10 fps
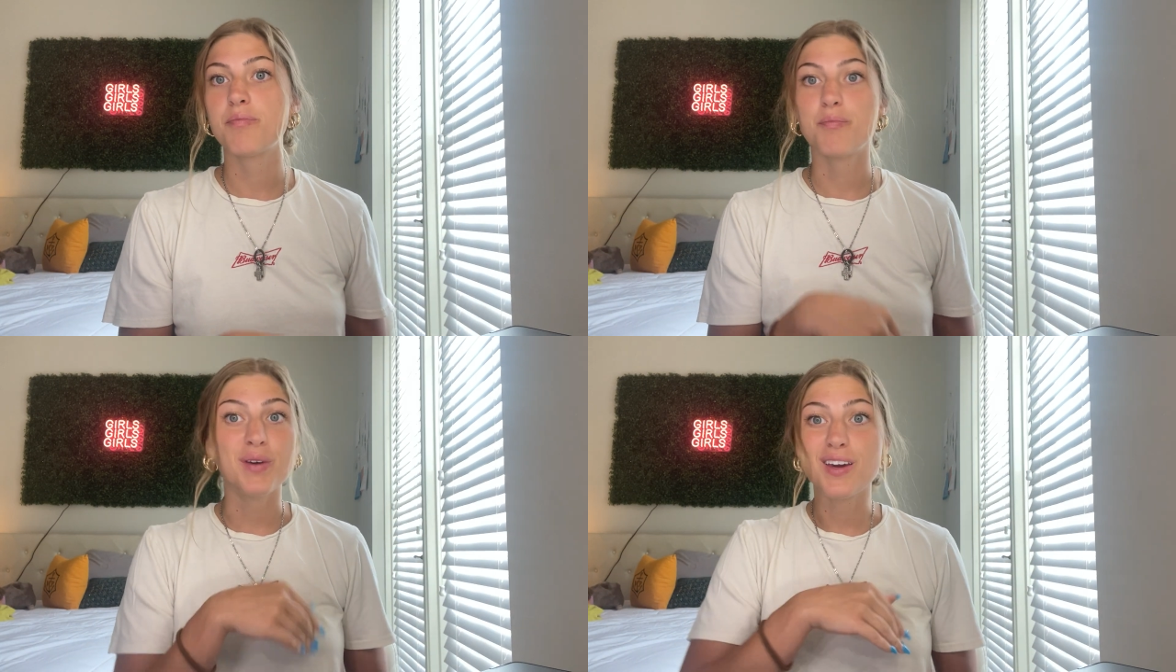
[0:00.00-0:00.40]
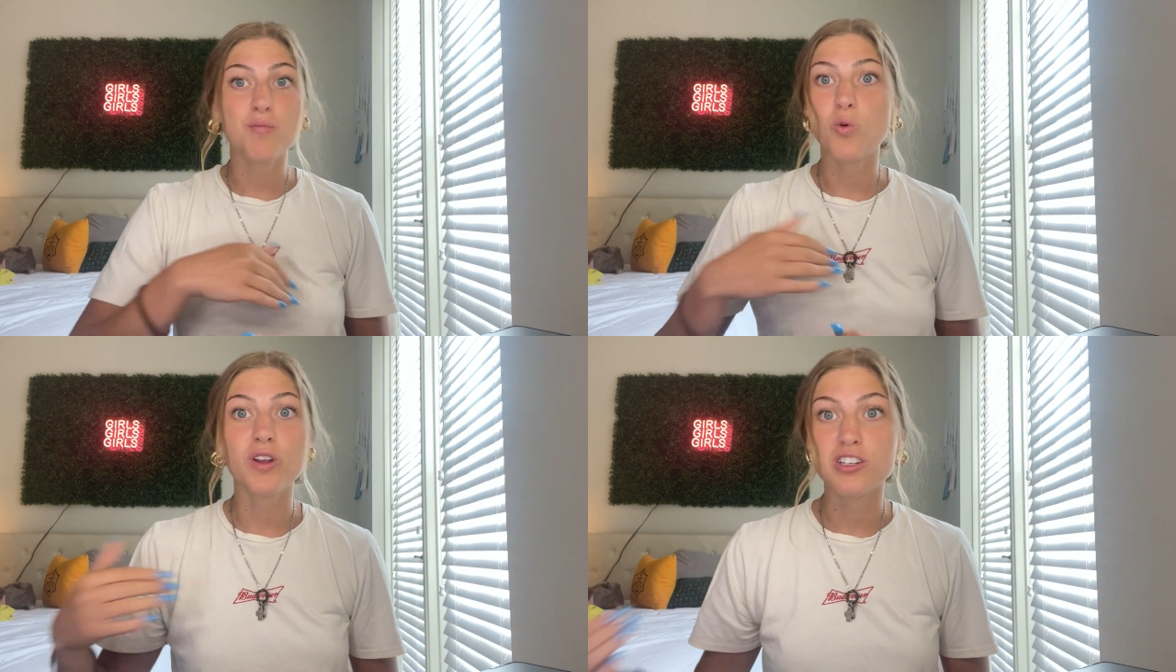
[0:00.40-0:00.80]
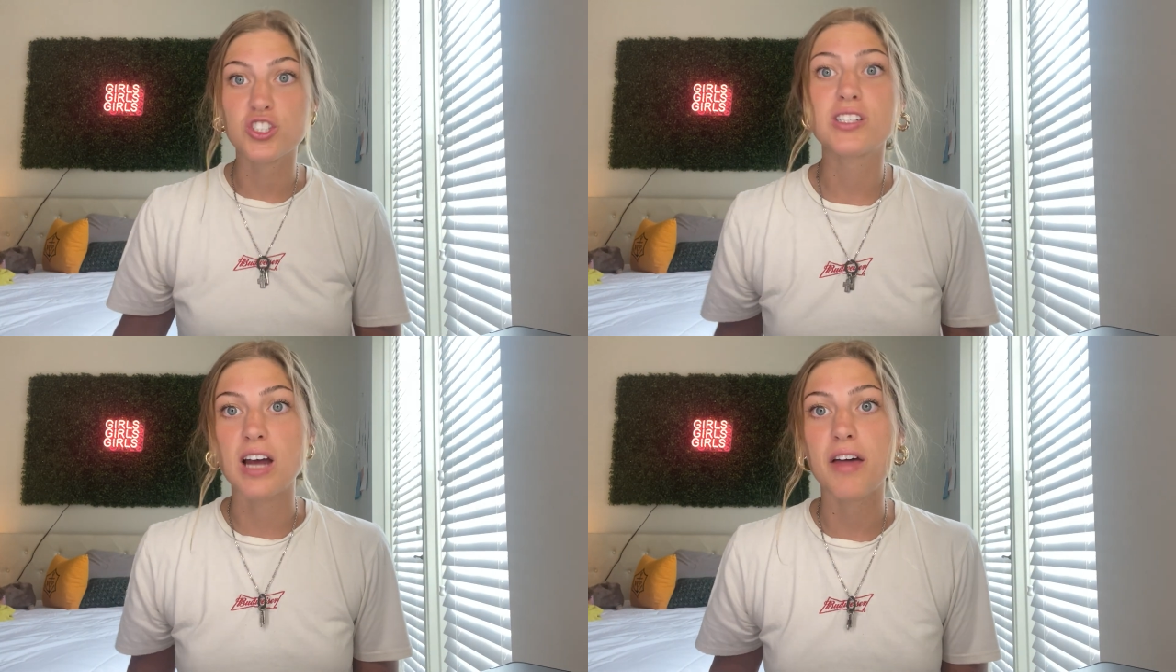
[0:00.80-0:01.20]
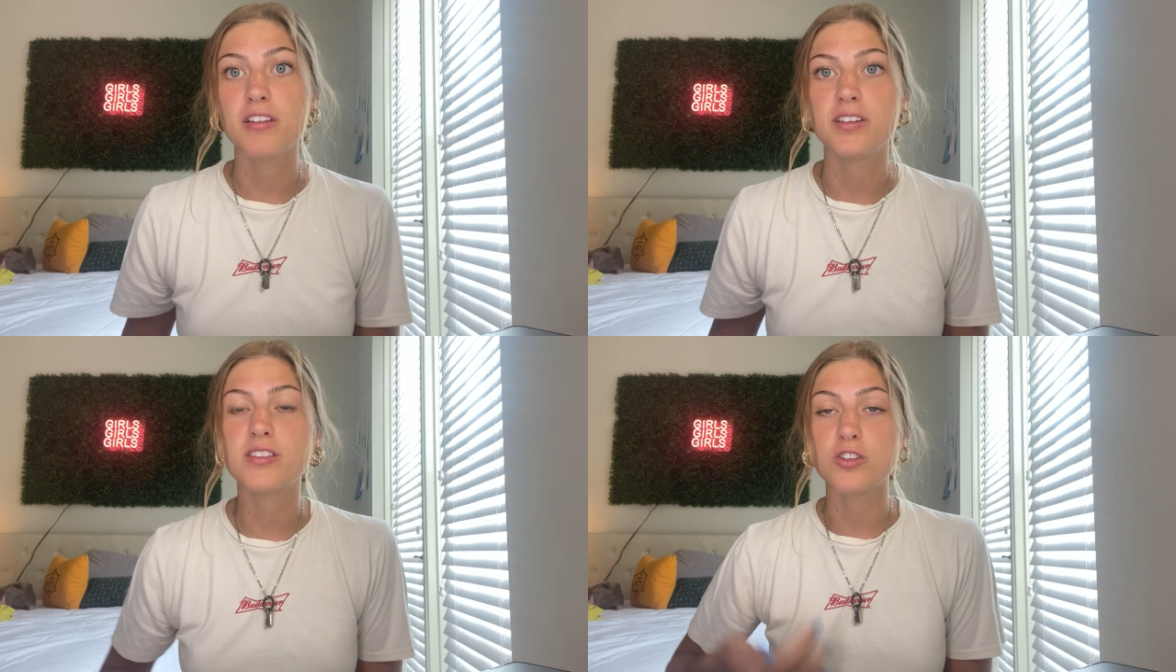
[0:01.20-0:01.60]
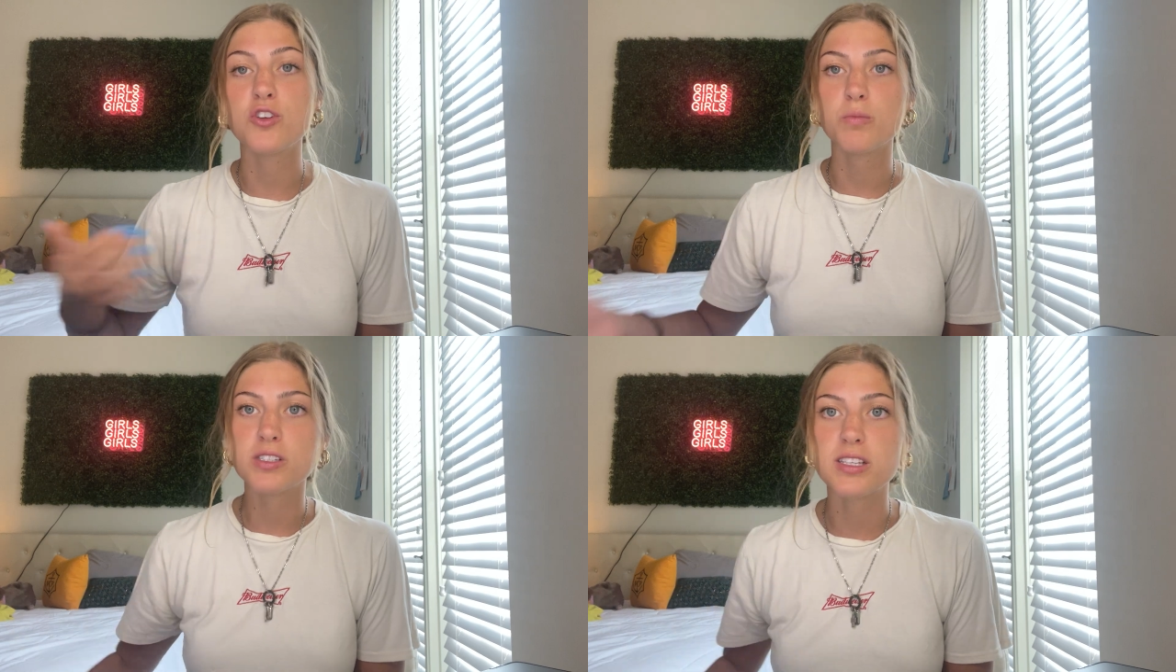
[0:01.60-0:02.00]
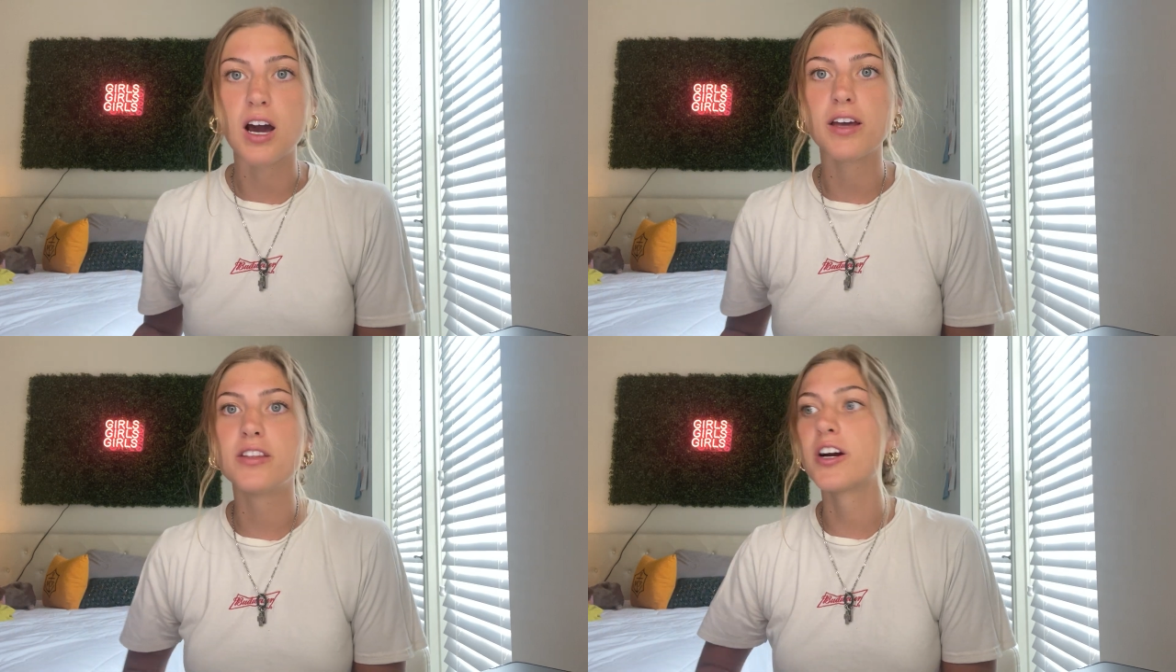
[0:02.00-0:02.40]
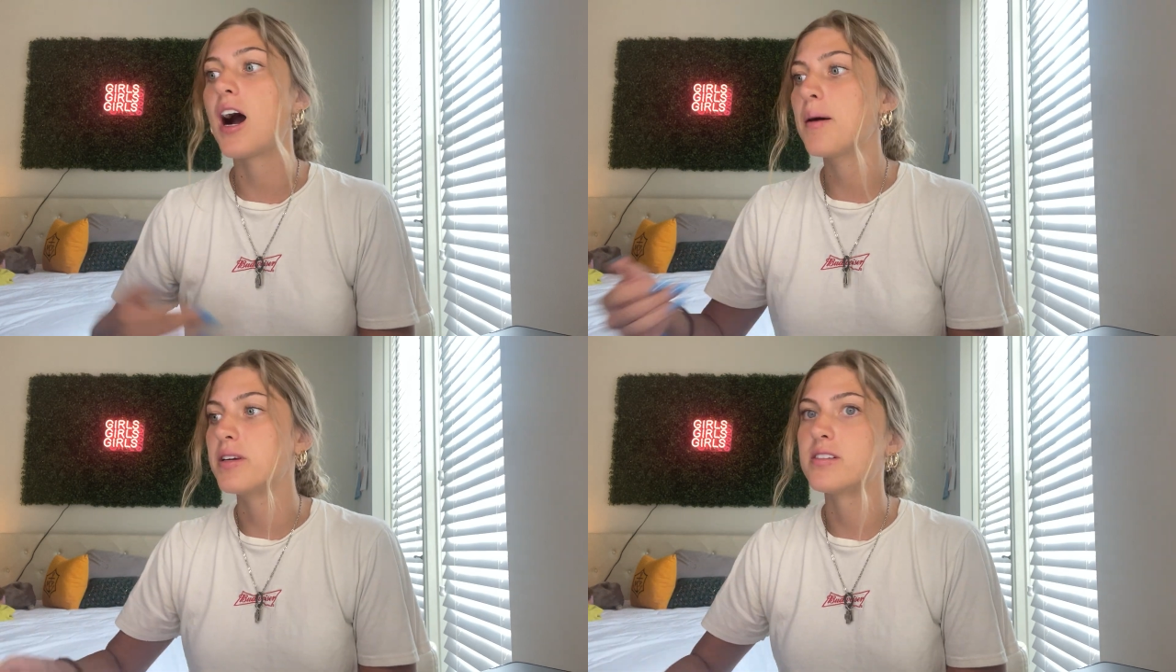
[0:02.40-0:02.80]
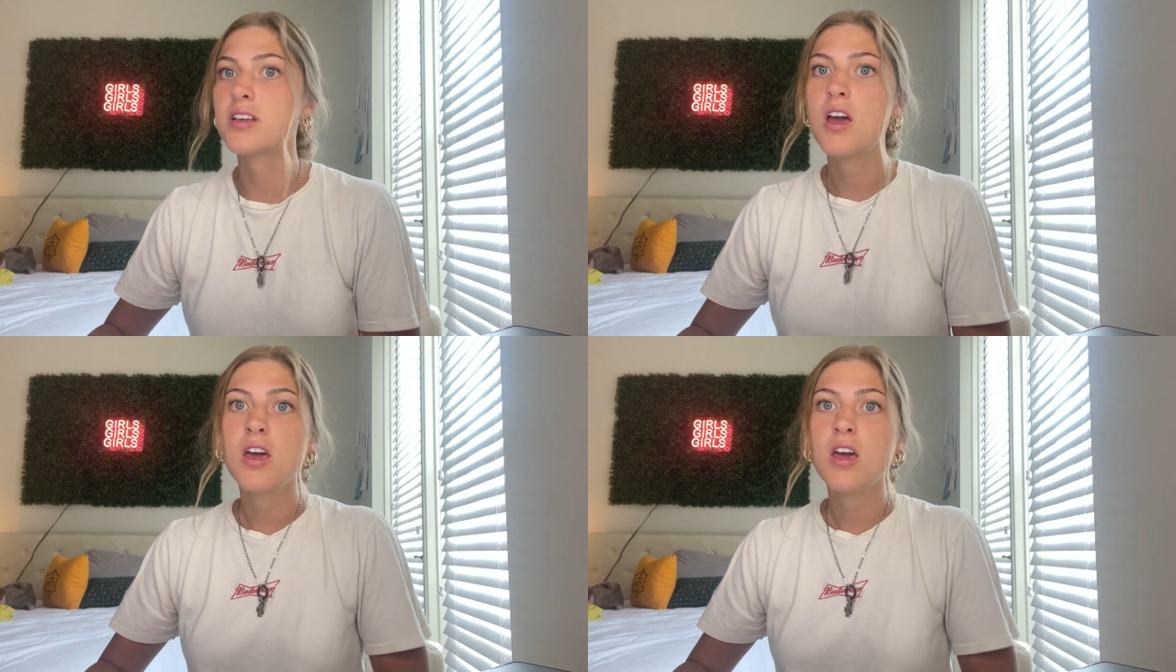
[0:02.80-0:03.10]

being more than just athletes, the human side, their hobbies,